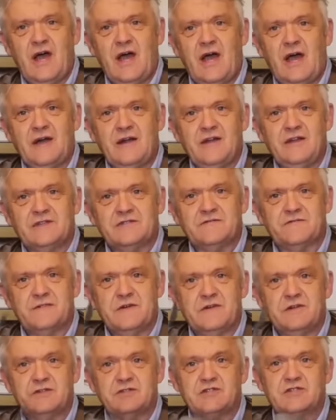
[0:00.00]
and it's
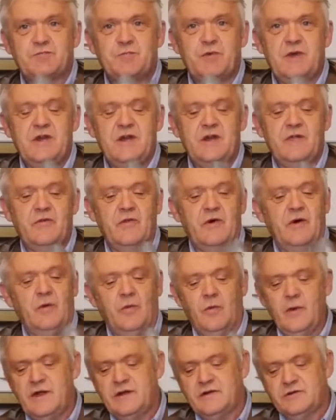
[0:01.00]
free to spin in the
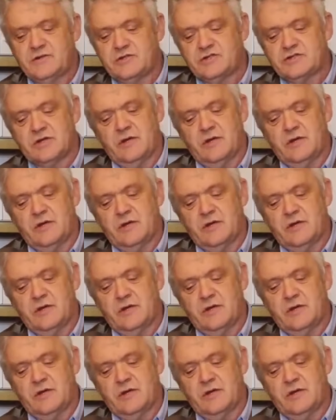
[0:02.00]
wind.